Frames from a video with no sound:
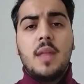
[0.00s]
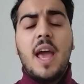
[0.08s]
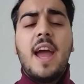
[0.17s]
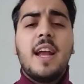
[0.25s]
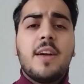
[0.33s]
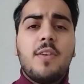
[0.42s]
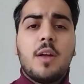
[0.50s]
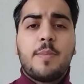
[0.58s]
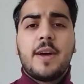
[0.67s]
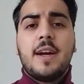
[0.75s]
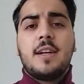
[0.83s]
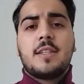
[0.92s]
Hey
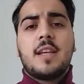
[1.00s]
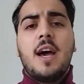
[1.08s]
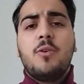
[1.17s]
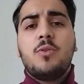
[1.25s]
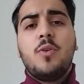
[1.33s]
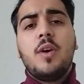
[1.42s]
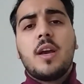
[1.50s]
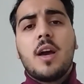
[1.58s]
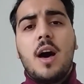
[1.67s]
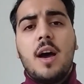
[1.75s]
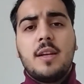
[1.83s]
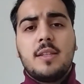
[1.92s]
developers, how are you doing
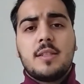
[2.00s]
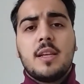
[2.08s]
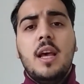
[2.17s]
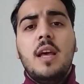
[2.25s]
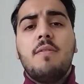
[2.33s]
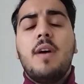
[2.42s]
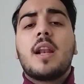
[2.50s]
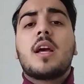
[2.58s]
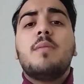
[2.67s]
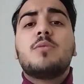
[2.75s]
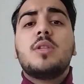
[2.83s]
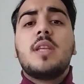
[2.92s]
guys?
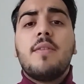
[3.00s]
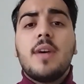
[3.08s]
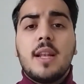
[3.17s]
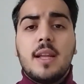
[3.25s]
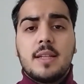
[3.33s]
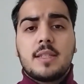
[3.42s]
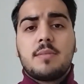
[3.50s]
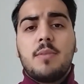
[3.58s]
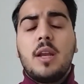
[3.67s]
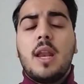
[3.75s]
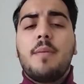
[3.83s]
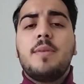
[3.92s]
Welcome to Developers.
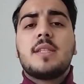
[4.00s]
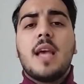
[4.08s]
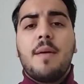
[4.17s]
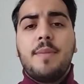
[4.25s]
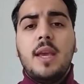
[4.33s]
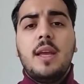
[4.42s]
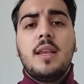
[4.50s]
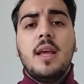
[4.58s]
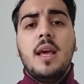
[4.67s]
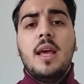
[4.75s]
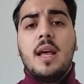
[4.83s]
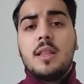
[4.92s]
My name is Amin
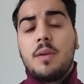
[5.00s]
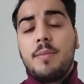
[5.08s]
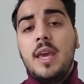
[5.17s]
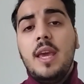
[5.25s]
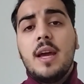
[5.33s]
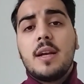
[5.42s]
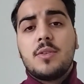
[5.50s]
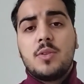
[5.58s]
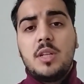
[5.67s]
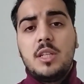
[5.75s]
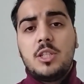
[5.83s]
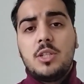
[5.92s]
and I'm here to
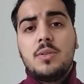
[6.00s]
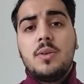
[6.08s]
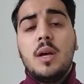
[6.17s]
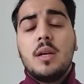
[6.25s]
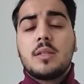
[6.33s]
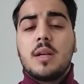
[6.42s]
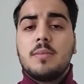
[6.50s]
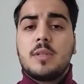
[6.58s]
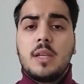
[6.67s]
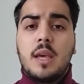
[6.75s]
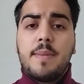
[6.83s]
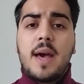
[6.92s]
teach you
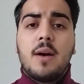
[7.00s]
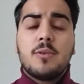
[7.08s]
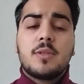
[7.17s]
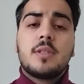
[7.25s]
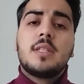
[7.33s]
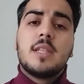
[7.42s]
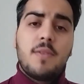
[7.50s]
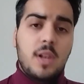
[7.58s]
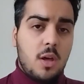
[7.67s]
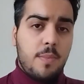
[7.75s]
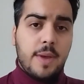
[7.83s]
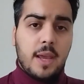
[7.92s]
something about
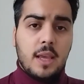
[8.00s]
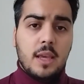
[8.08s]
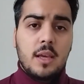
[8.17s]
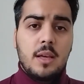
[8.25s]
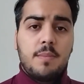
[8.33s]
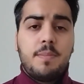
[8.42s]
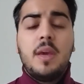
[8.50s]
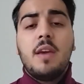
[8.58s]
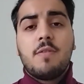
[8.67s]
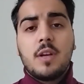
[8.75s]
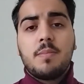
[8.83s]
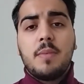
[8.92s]
developing. Be
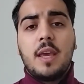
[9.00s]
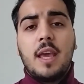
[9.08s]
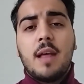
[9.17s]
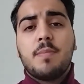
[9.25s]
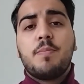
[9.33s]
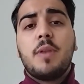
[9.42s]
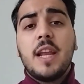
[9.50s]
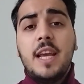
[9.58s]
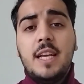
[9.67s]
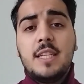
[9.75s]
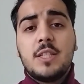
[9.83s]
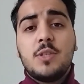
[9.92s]
with me and
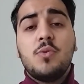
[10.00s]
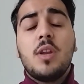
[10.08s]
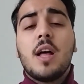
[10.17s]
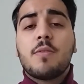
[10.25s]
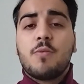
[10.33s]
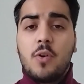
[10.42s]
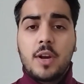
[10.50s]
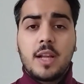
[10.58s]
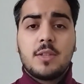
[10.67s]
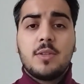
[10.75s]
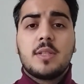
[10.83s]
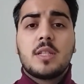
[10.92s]
please do not
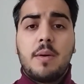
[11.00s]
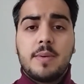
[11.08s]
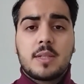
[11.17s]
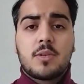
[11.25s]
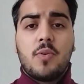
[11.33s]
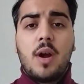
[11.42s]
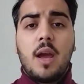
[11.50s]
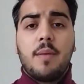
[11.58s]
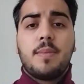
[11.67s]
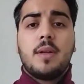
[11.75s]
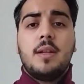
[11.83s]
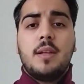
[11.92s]
forget to subscribe.